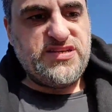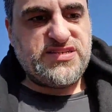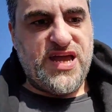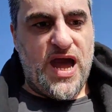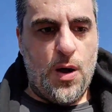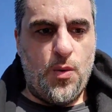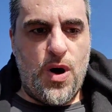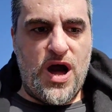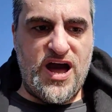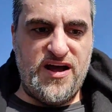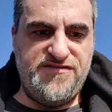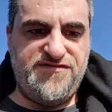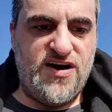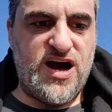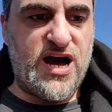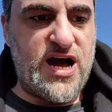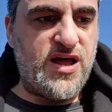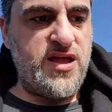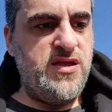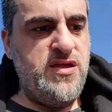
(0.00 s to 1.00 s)
that's got
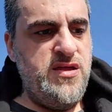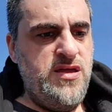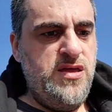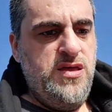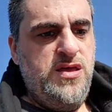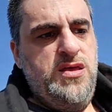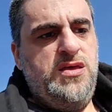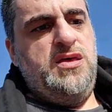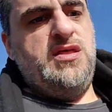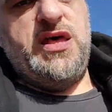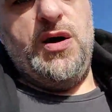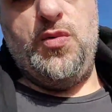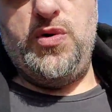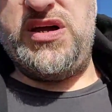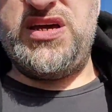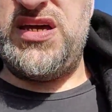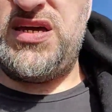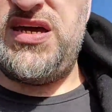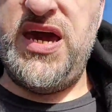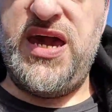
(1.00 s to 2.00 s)
Wi-Fi that we can